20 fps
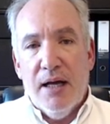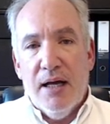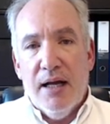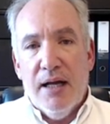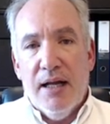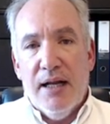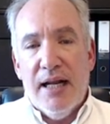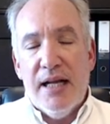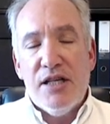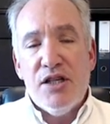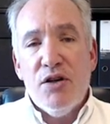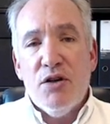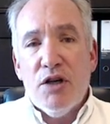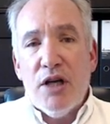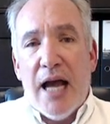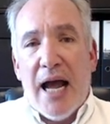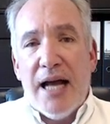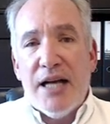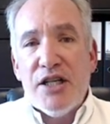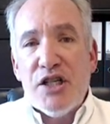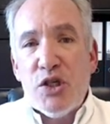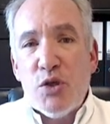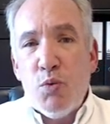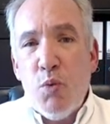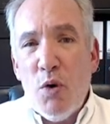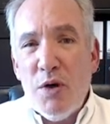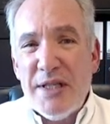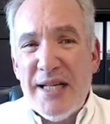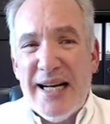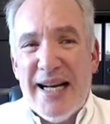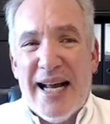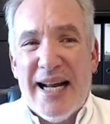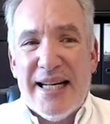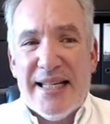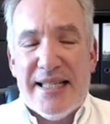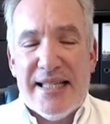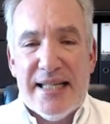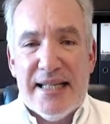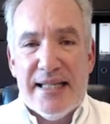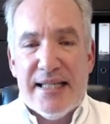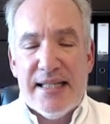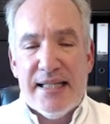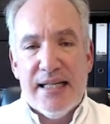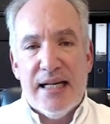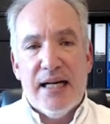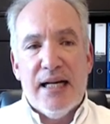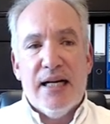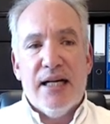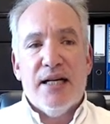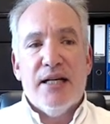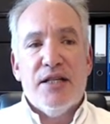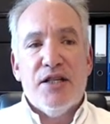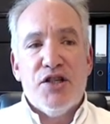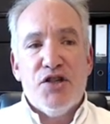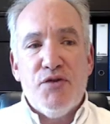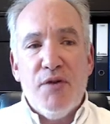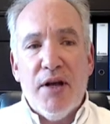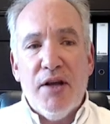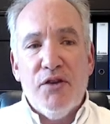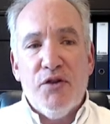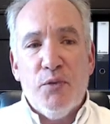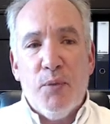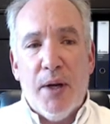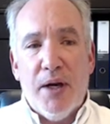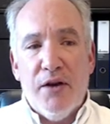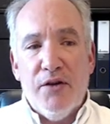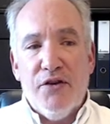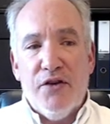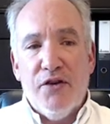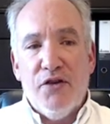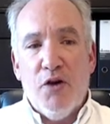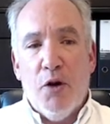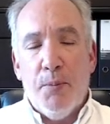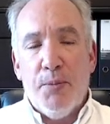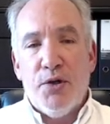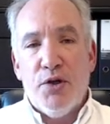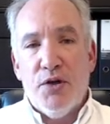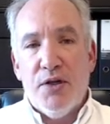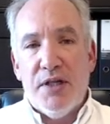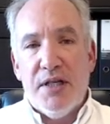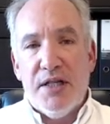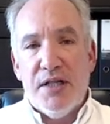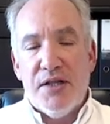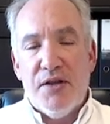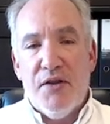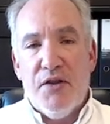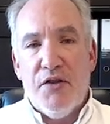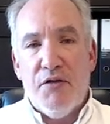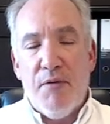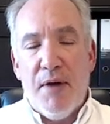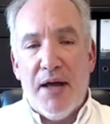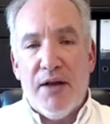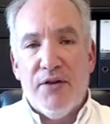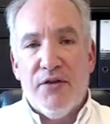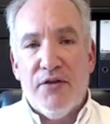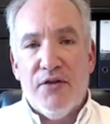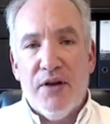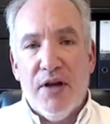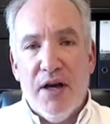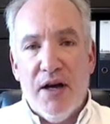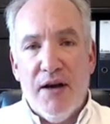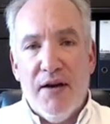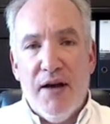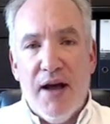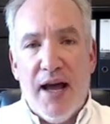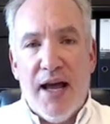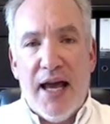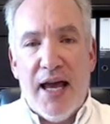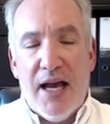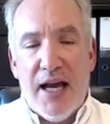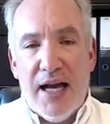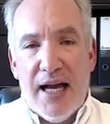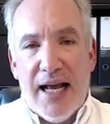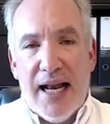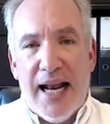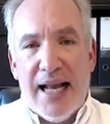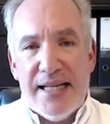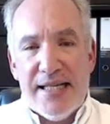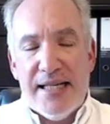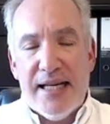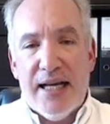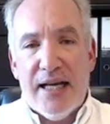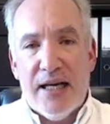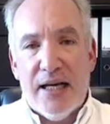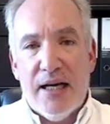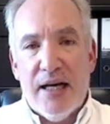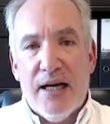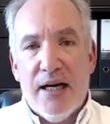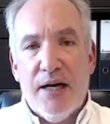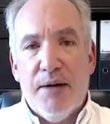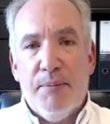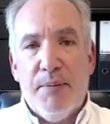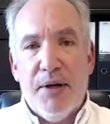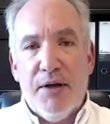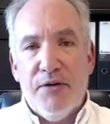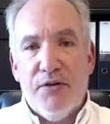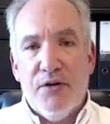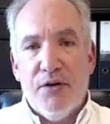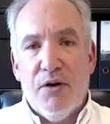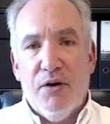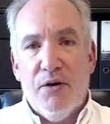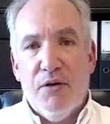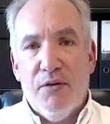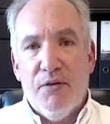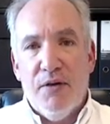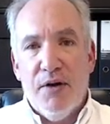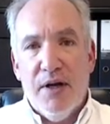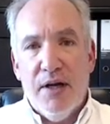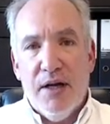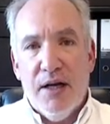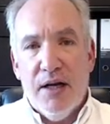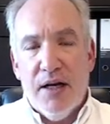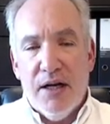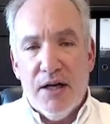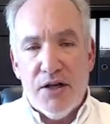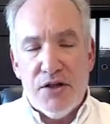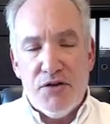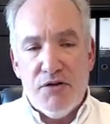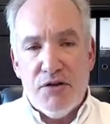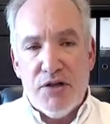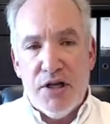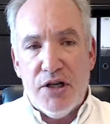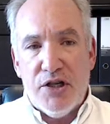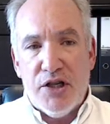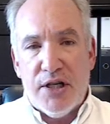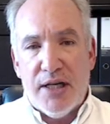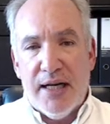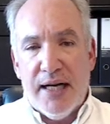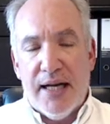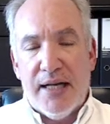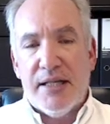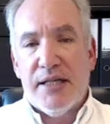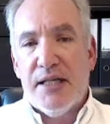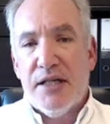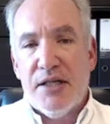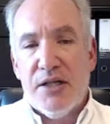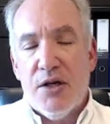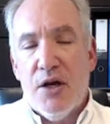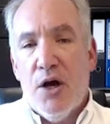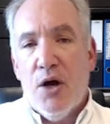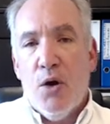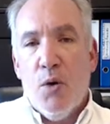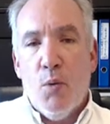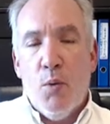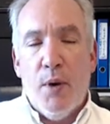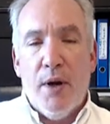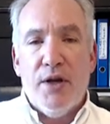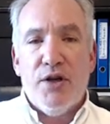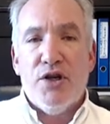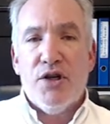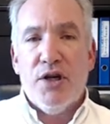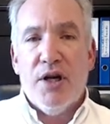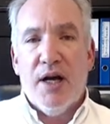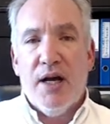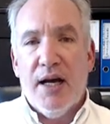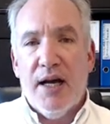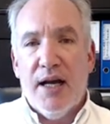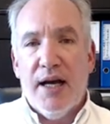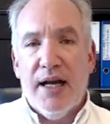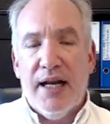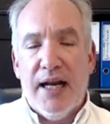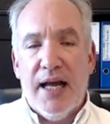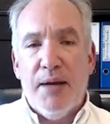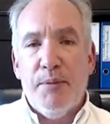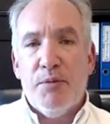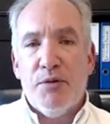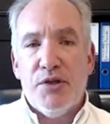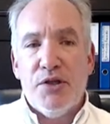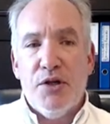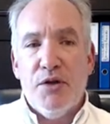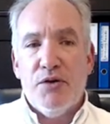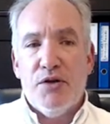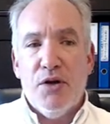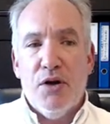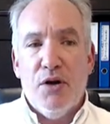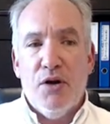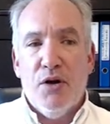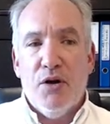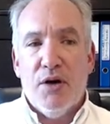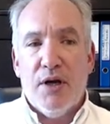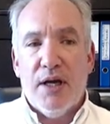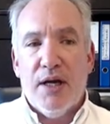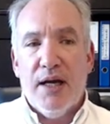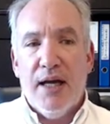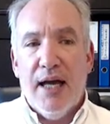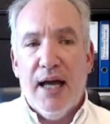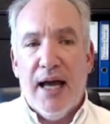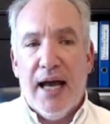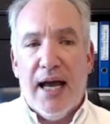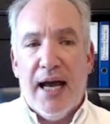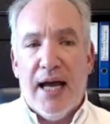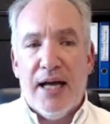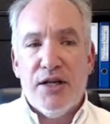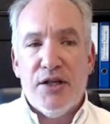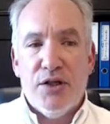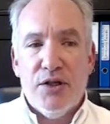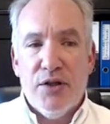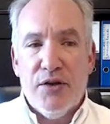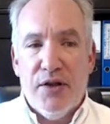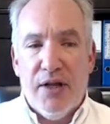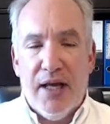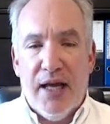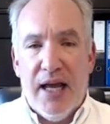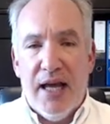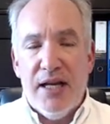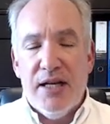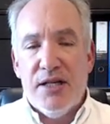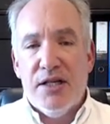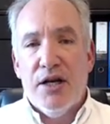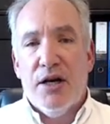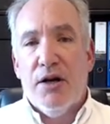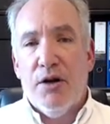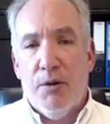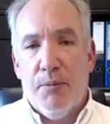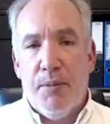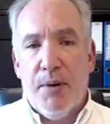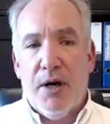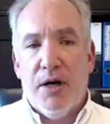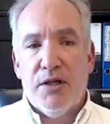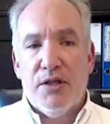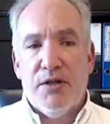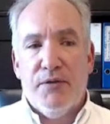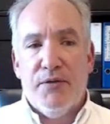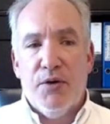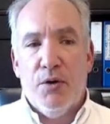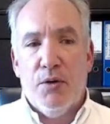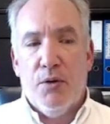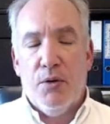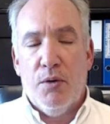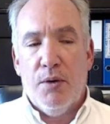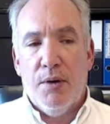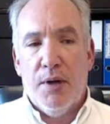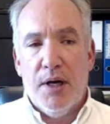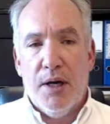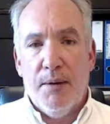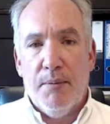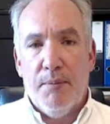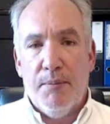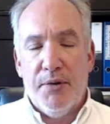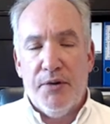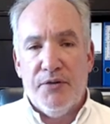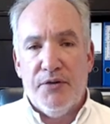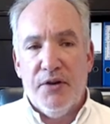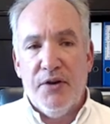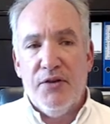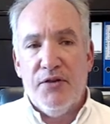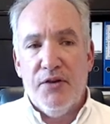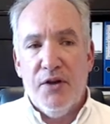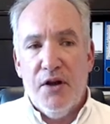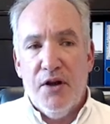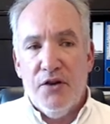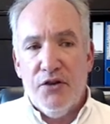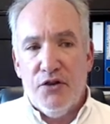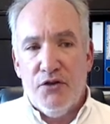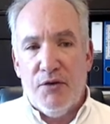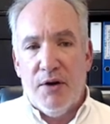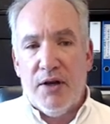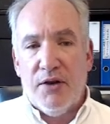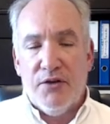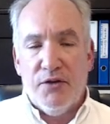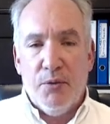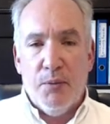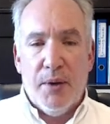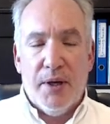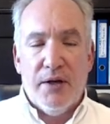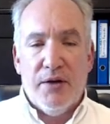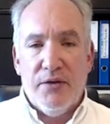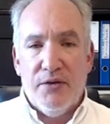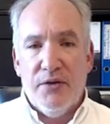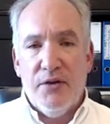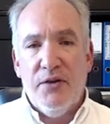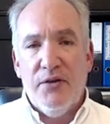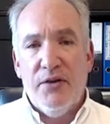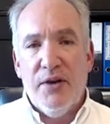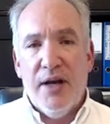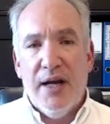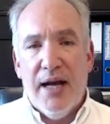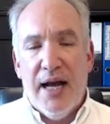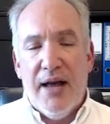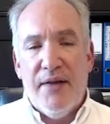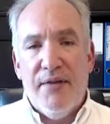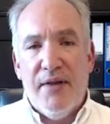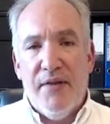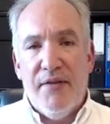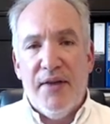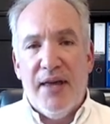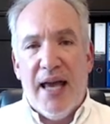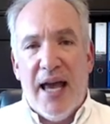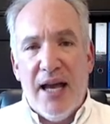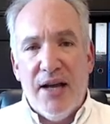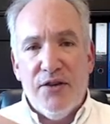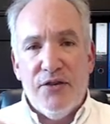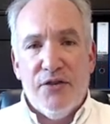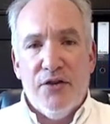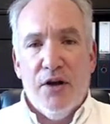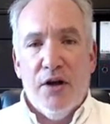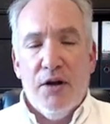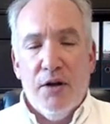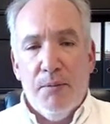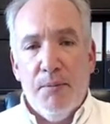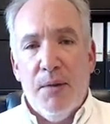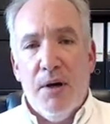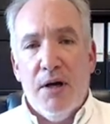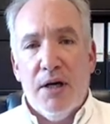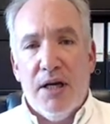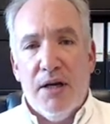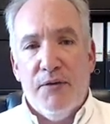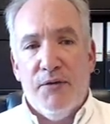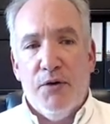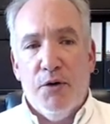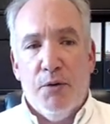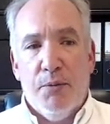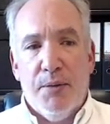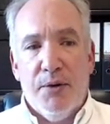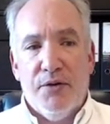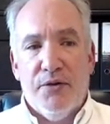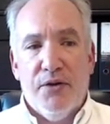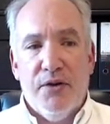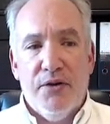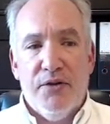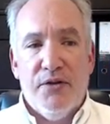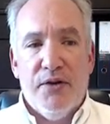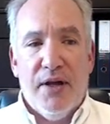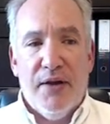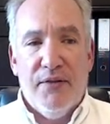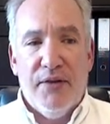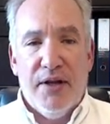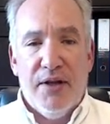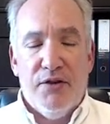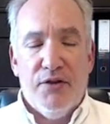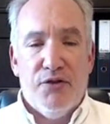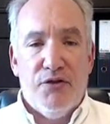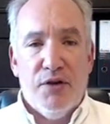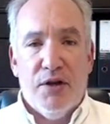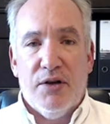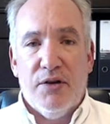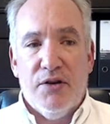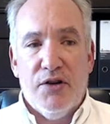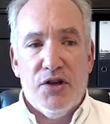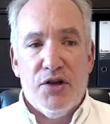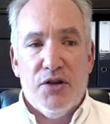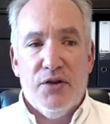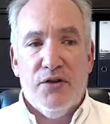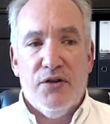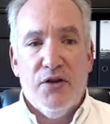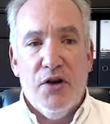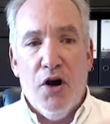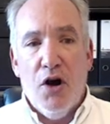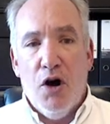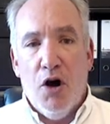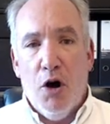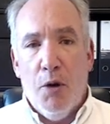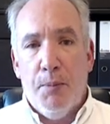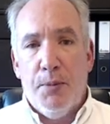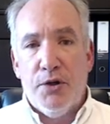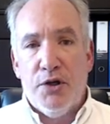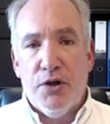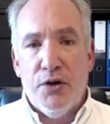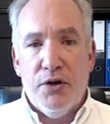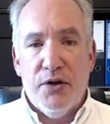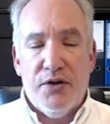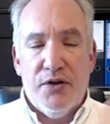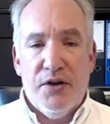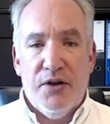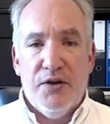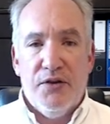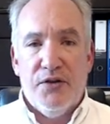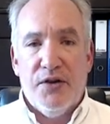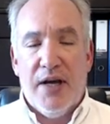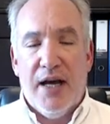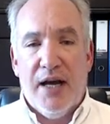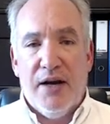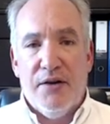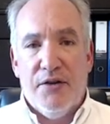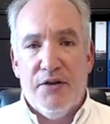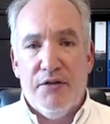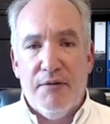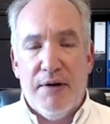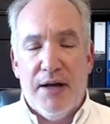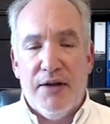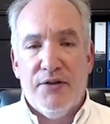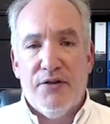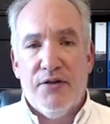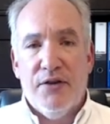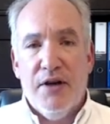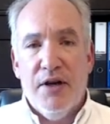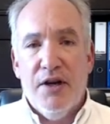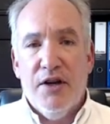Let's look at SWOT analysis uh, strengths, weaknesses, opportunities, and threats. Uh, a classic uh, piece of uh, strategic analysis, which uh, enables you to look at the internal part of your um, business, strengths and weaknesses, and then the external market for your business and the industry conditions, opportunities and threats.